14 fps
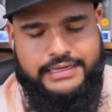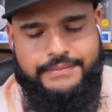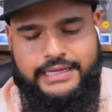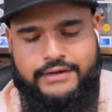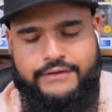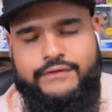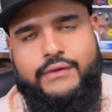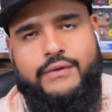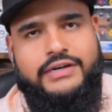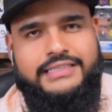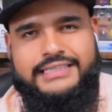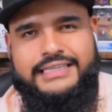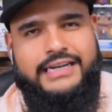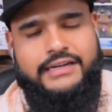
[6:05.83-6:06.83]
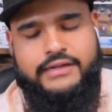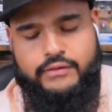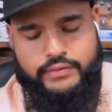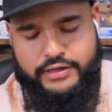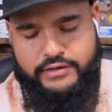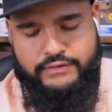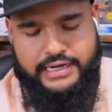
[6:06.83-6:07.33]
I mean, of course it's gonna look
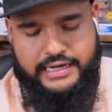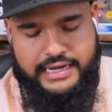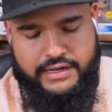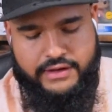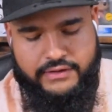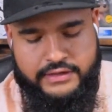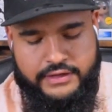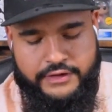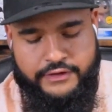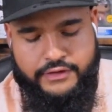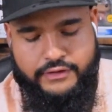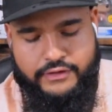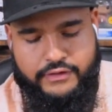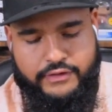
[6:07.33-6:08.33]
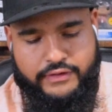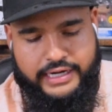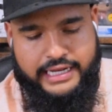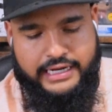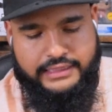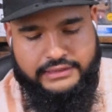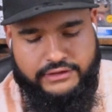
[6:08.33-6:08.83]
weird right now. You could
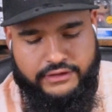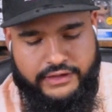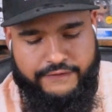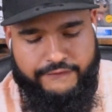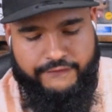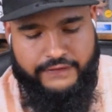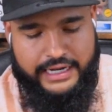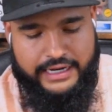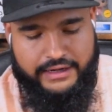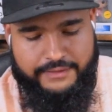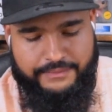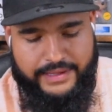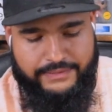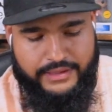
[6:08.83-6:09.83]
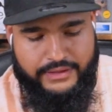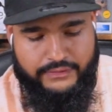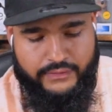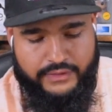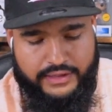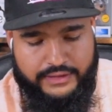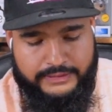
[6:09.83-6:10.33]
create a certain fire. Maybe you
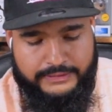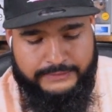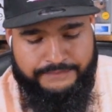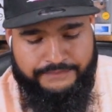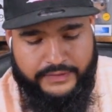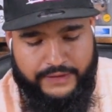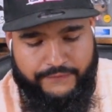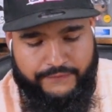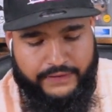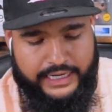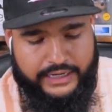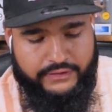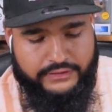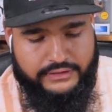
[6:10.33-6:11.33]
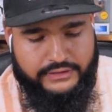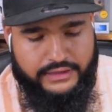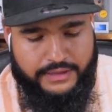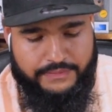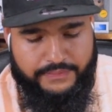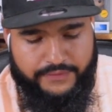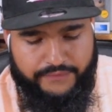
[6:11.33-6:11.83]
want a fire on
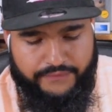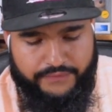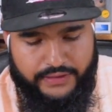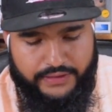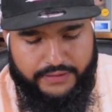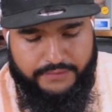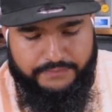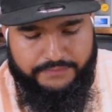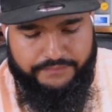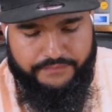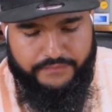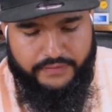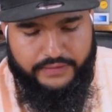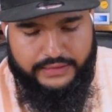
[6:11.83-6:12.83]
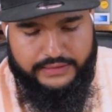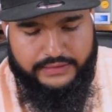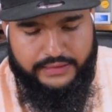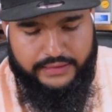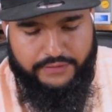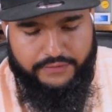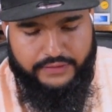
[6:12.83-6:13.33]
top of this
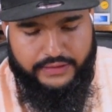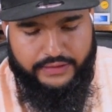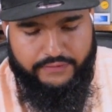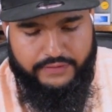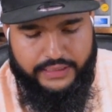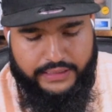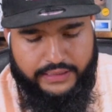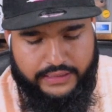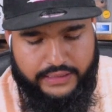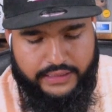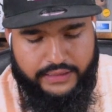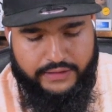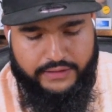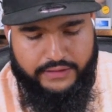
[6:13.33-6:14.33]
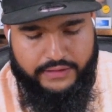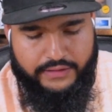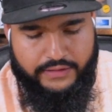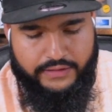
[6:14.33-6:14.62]
little thing right here.